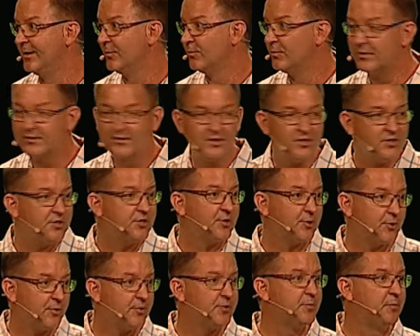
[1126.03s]
would this
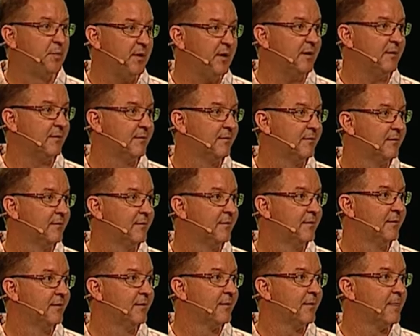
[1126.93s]
church be
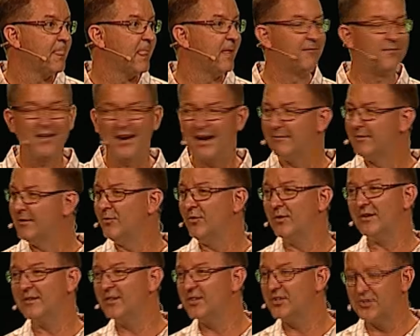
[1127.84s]
if
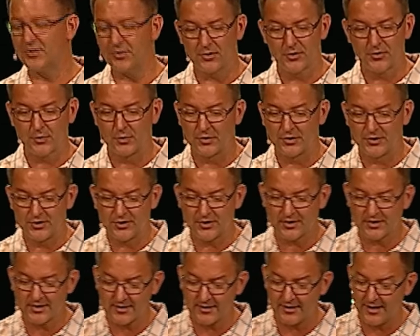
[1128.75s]
everyone in this church were
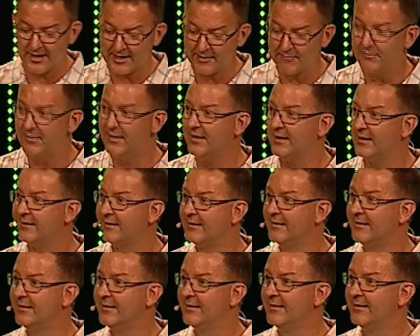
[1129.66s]
just like me?
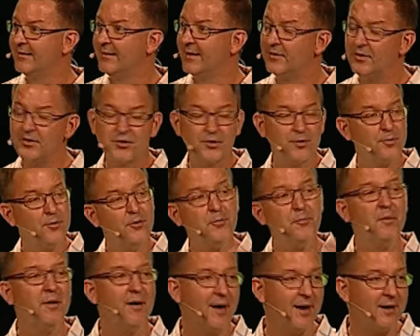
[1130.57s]
And the
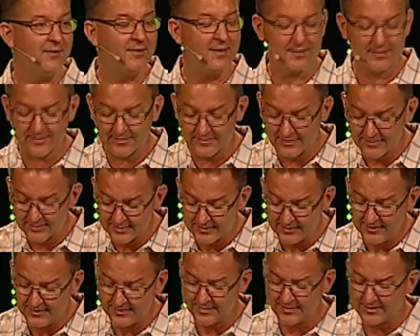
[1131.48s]
truth behind that is, is
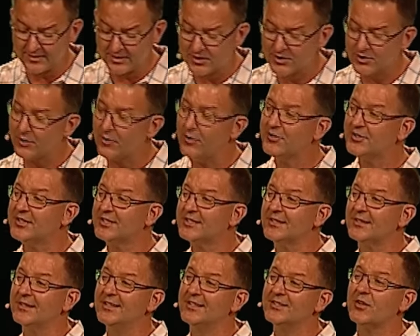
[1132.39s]
this that the church
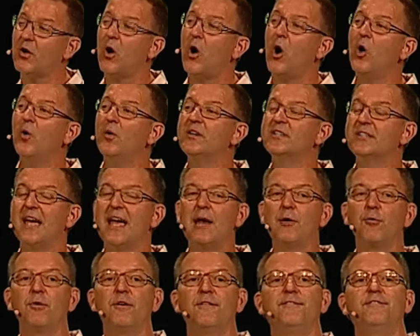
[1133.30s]
is, is always
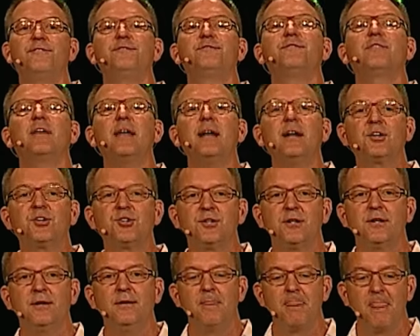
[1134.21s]
a
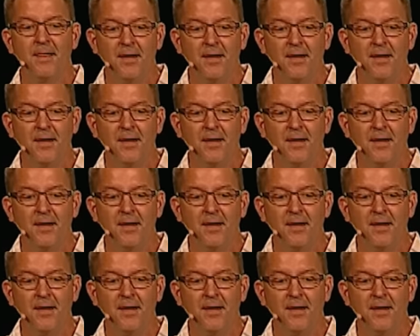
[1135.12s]
reflection